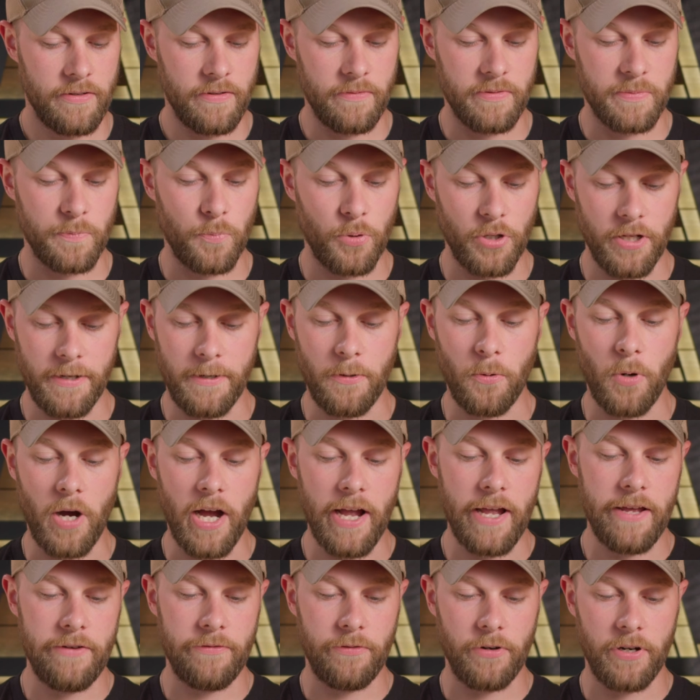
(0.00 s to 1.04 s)
It was pretty
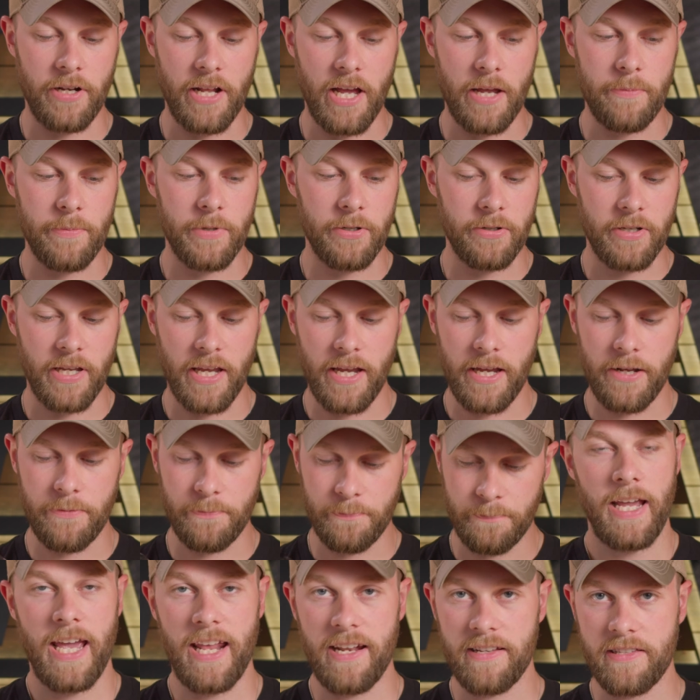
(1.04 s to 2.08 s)
quiet for a 9mm can,
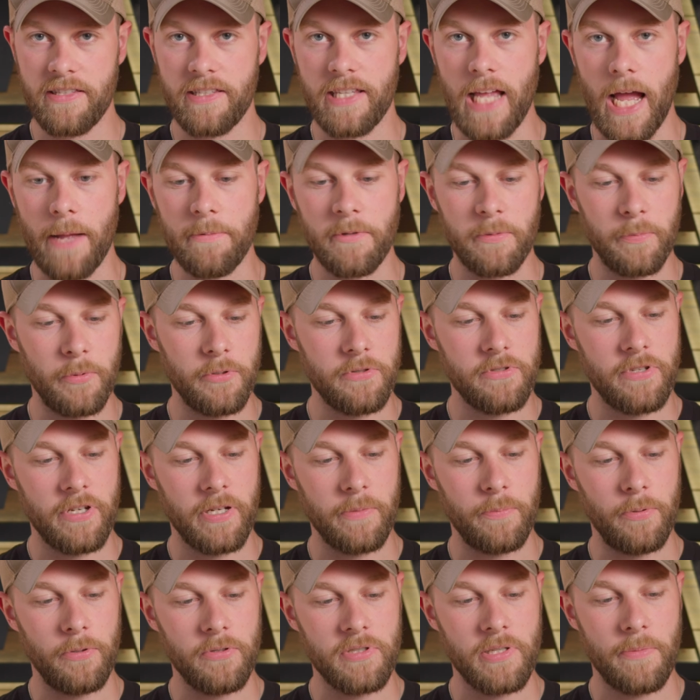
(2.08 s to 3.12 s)
and it's adaptable, so you can
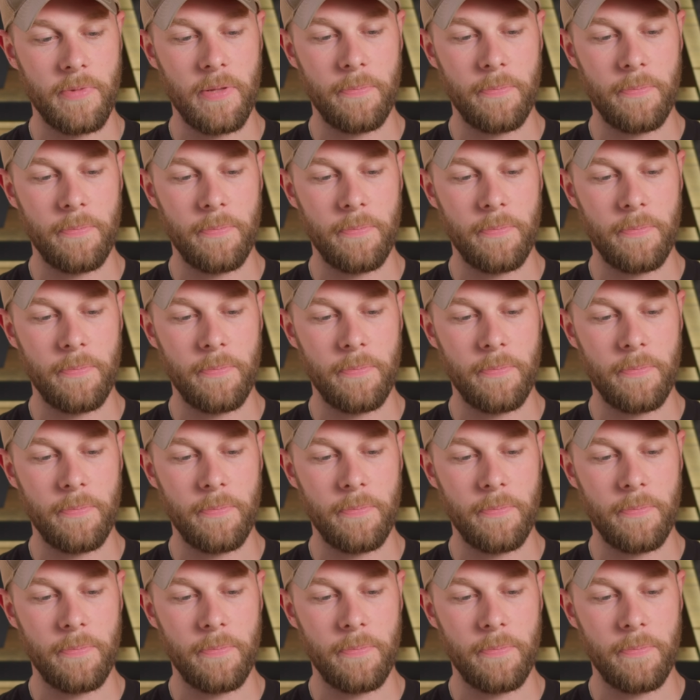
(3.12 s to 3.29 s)
pull some of the